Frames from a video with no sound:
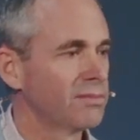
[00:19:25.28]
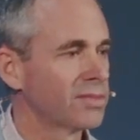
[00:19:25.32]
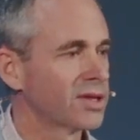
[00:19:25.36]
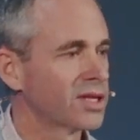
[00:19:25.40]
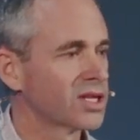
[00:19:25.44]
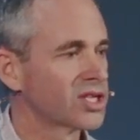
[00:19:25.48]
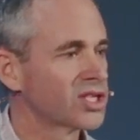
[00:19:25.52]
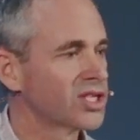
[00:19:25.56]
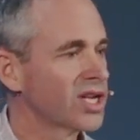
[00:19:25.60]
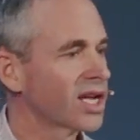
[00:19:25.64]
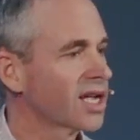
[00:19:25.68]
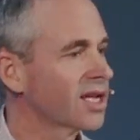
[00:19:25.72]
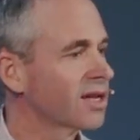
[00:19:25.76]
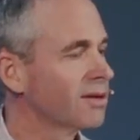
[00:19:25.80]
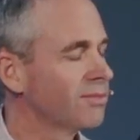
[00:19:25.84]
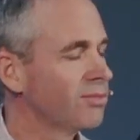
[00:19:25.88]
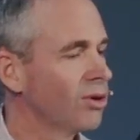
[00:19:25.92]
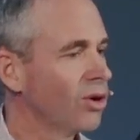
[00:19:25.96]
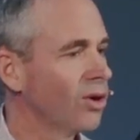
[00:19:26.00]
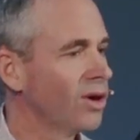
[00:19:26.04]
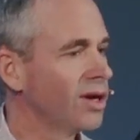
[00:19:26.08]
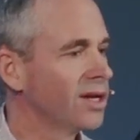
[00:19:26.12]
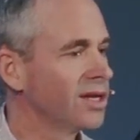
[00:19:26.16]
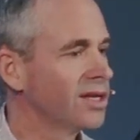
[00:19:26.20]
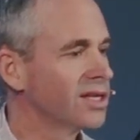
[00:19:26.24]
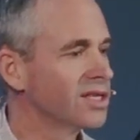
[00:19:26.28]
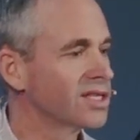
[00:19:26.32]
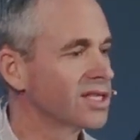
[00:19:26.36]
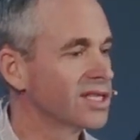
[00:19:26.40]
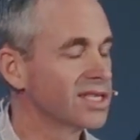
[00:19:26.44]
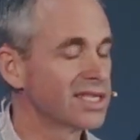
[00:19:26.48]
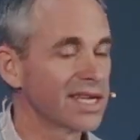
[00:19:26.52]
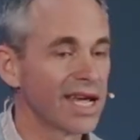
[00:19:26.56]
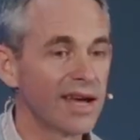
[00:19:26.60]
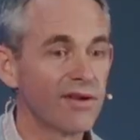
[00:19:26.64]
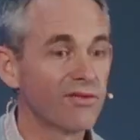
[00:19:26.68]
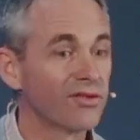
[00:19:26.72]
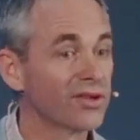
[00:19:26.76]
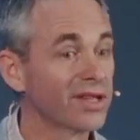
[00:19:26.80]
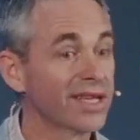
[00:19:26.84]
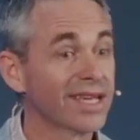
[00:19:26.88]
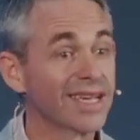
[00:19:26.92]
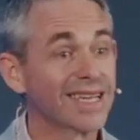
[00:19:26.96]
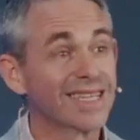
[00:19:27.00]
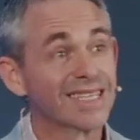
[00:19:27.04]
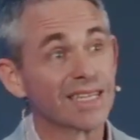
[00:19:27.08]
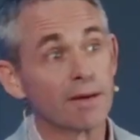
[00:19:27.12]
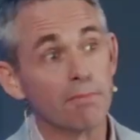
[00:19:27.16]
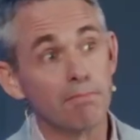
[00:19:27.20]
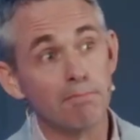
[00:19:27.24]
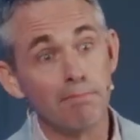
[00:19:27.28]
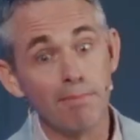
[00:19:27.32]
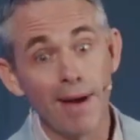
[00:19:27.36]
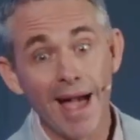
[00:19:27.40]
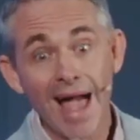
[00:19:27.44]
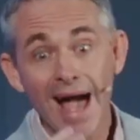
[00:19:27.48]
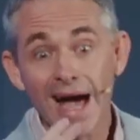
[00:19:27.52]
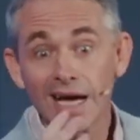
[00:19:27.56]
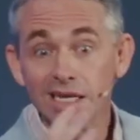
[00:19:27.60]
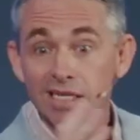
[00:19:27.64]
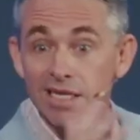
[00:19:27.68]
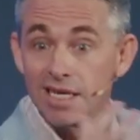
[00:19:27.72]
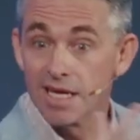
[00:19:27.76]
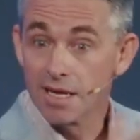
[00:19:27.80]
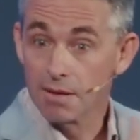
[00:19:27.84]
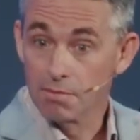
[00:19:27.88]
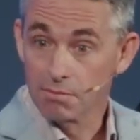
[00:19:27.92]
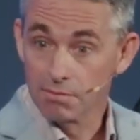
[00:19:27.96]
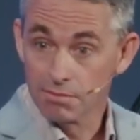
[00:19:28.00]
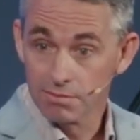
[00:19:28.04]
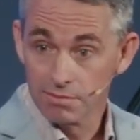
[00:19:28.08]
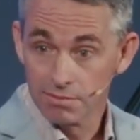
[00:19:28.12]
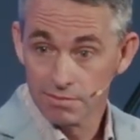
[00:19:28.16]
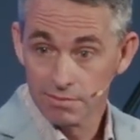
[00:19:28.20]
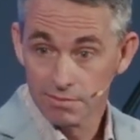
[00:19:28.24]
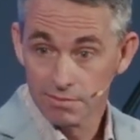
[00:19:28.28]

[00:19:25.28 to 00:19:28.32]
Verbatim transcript: The second point is it's everything is about Him.